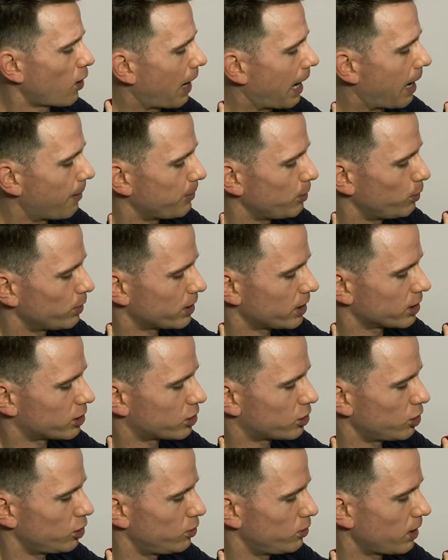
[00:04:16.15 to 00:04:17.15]
happy with this
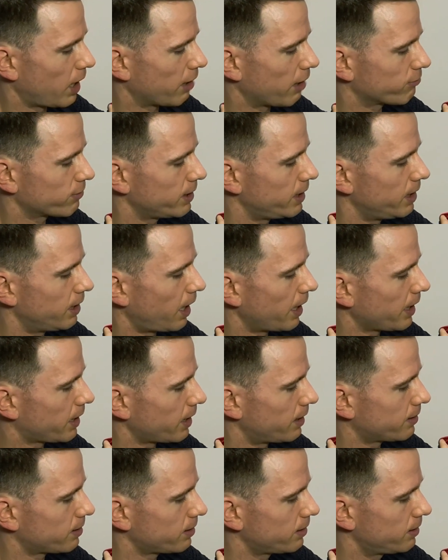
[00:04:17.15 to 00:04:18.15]
suit. I really like
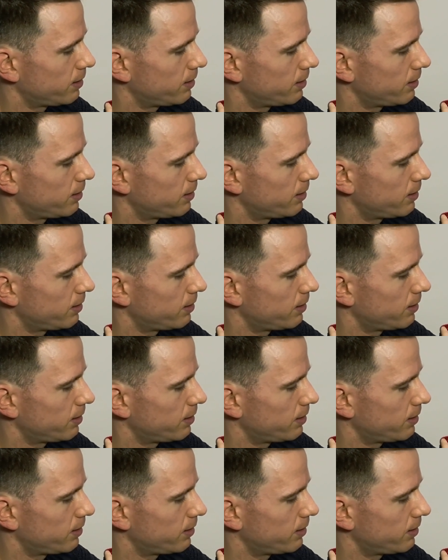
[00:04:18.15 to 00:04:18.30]
it.